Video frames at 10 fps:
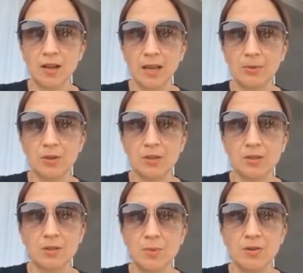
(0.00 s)
I kept on
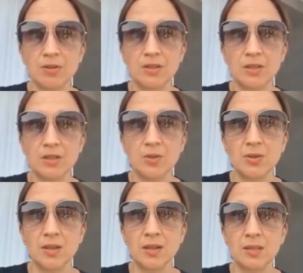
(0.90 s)
experiencing new
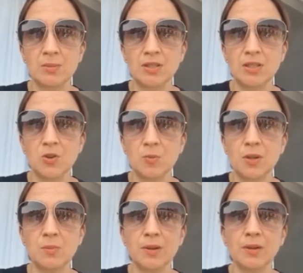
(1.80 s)
things, meeting new
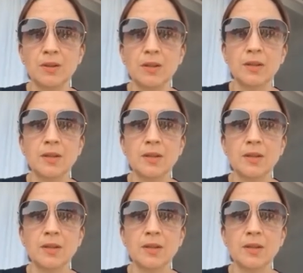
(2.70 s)
people,